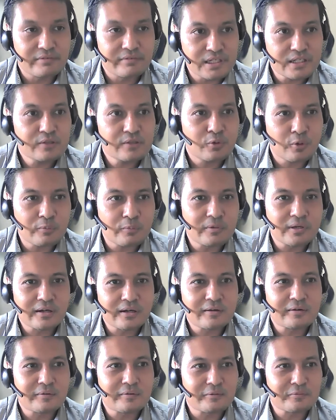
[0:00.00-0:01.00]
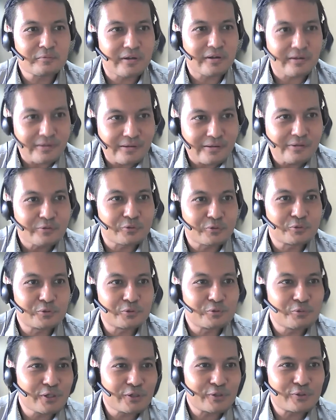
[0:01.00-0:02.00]
really hope
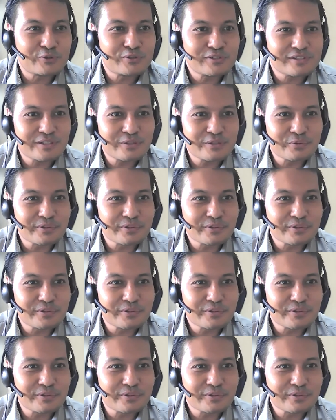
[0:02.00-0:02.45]
to work closely